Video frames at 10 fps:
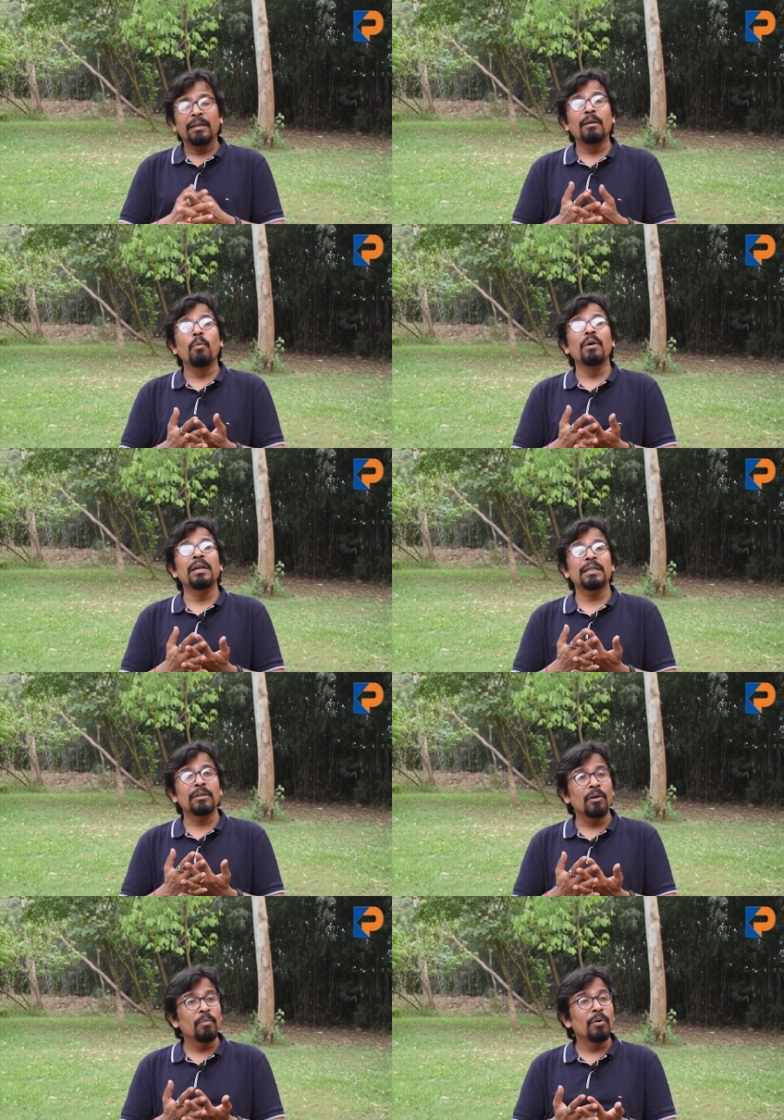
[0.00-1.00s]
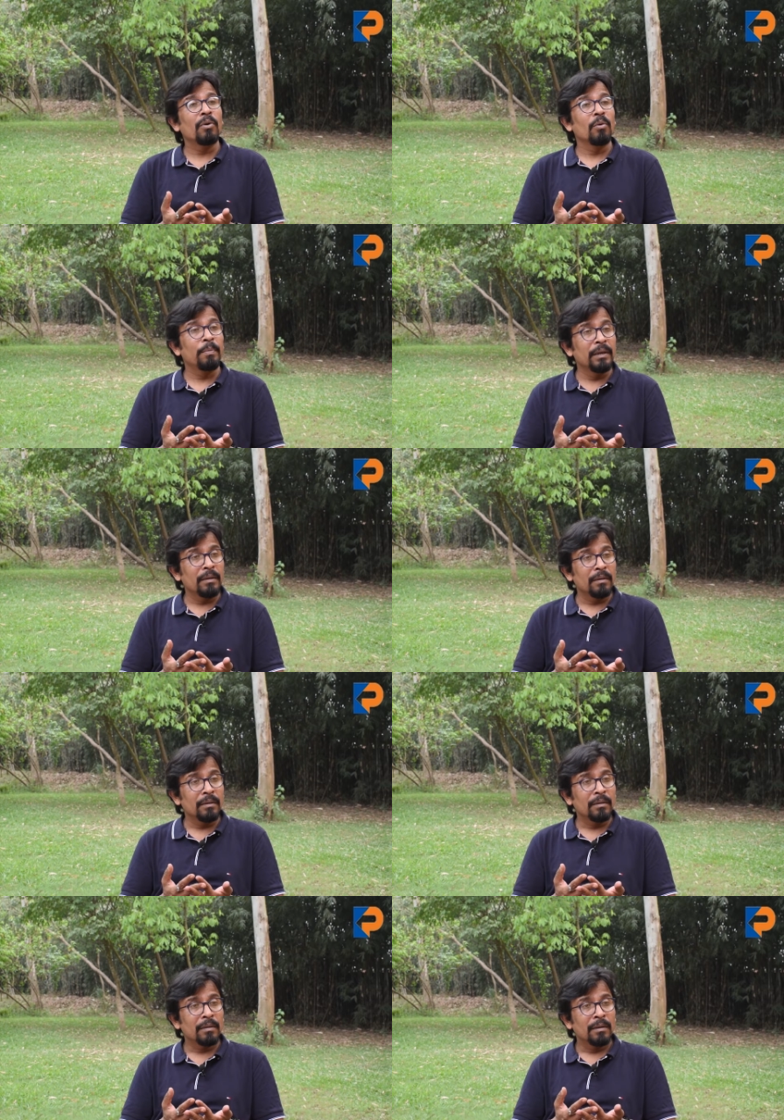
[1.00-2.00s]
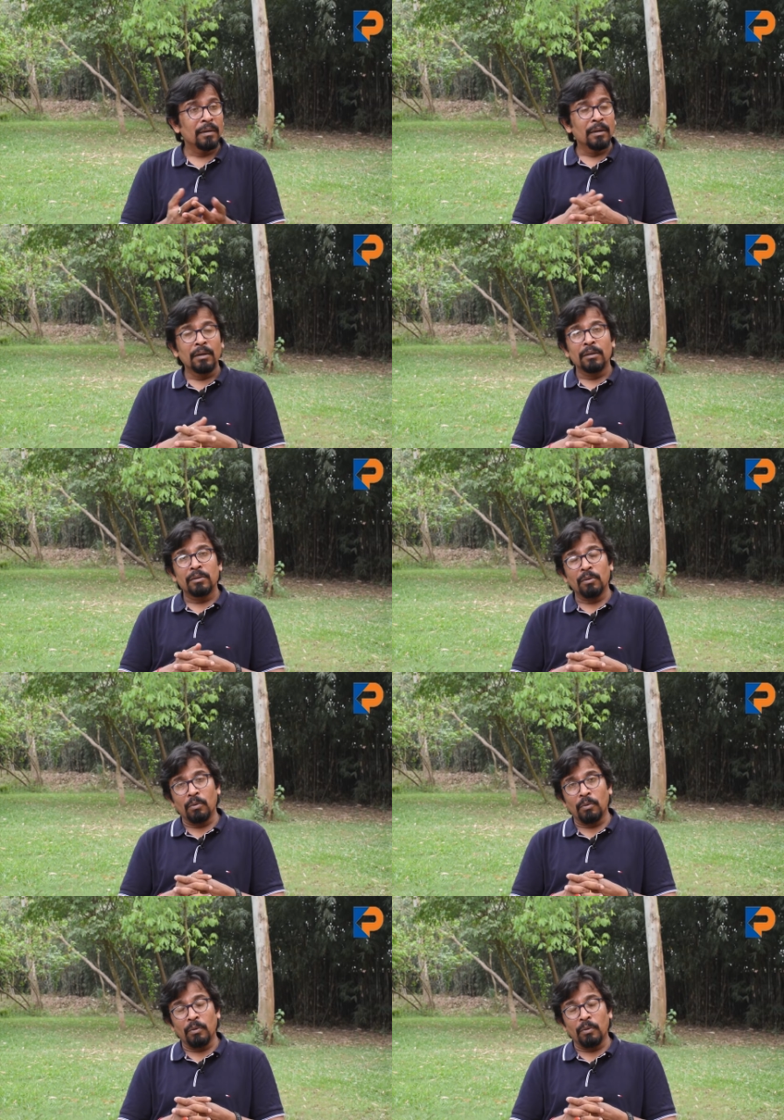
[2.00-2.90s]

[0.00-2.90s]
The world is now more open. So